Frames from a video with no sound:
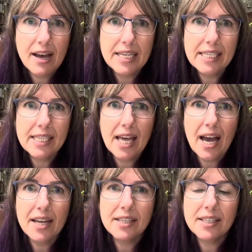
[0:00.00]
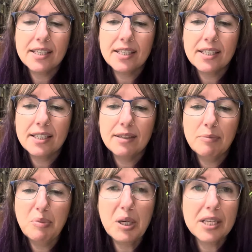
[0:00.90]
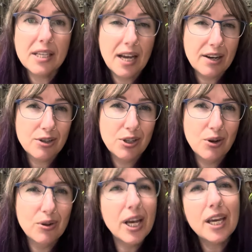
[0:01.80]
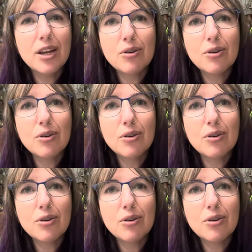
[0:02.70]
Is that because I actually don't like it,